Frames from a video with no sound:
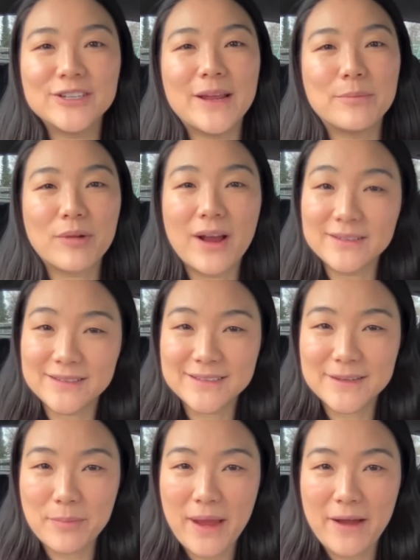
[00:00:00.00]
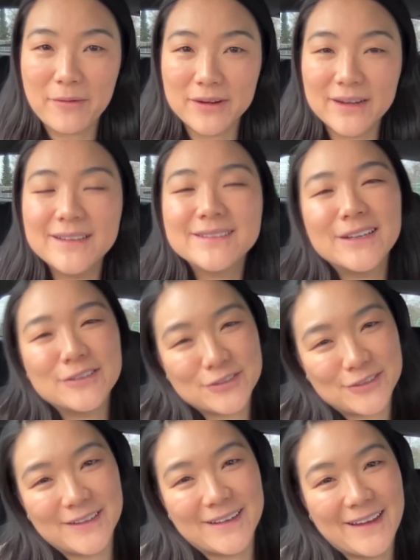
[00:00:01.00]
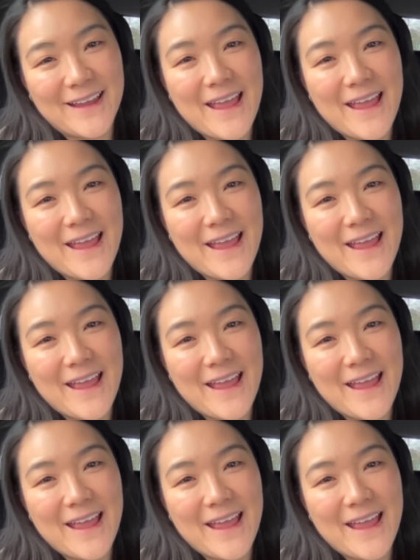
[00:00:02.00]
and processing power, essentially.